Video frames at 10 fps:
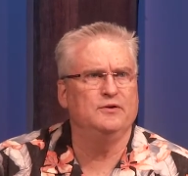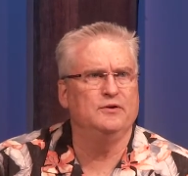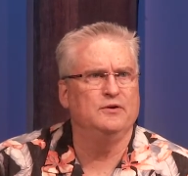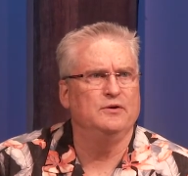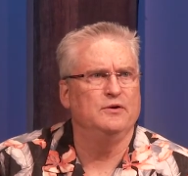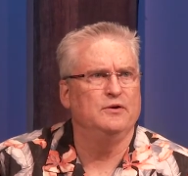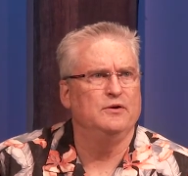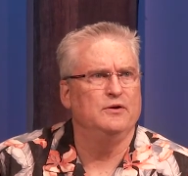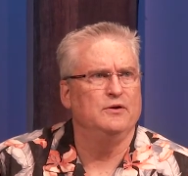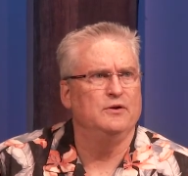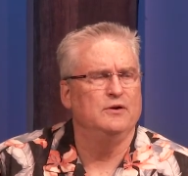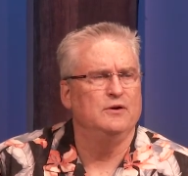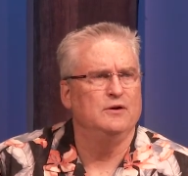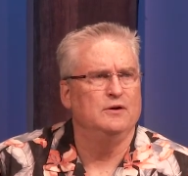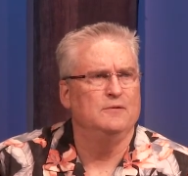
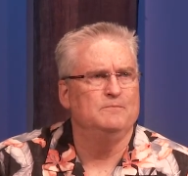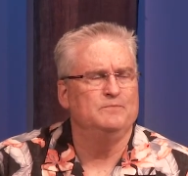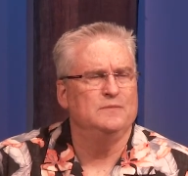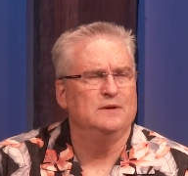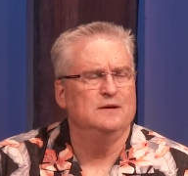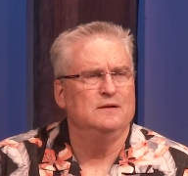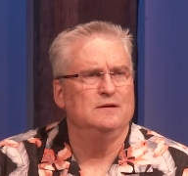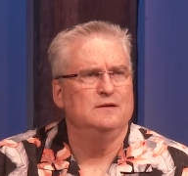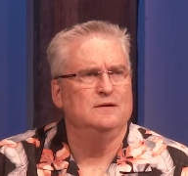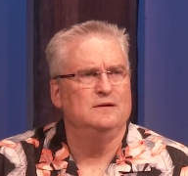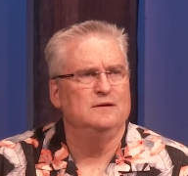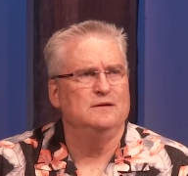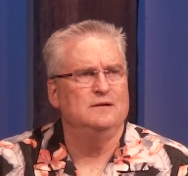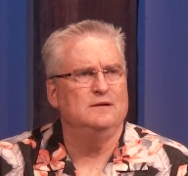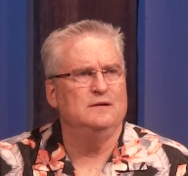
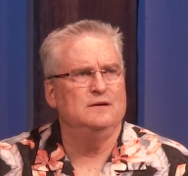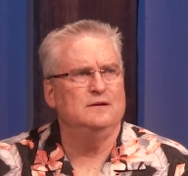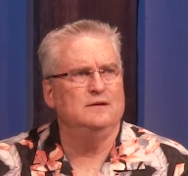No one is speaking in this clip.